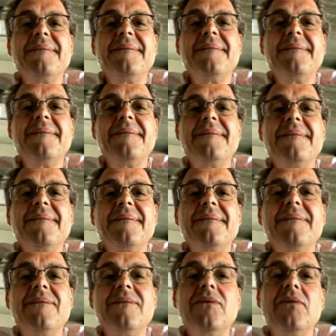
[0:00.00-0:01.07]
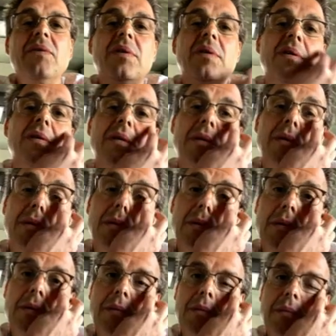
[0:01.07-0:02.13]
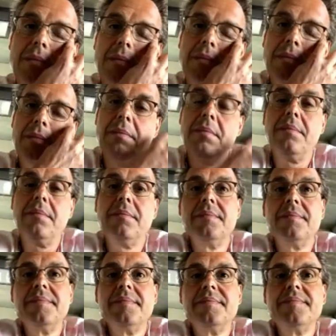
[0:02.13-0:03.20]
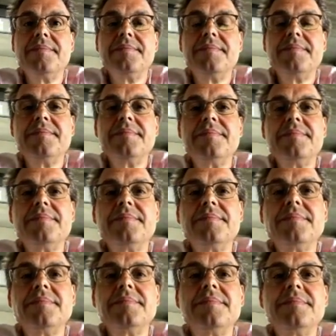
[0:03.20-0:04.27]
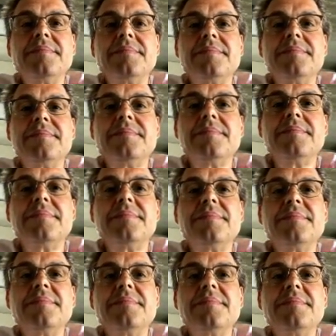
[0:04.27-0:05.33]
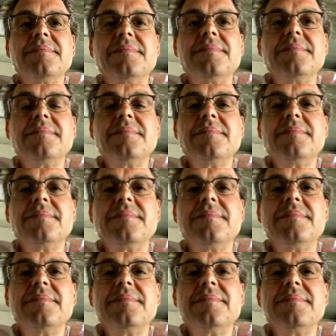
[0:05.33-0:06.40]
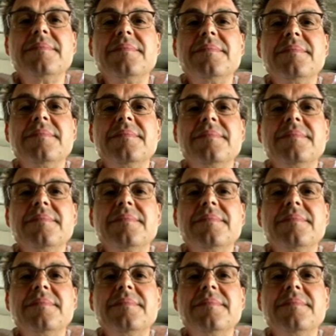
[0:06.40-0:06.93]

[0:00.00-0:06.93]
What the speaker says: (silent)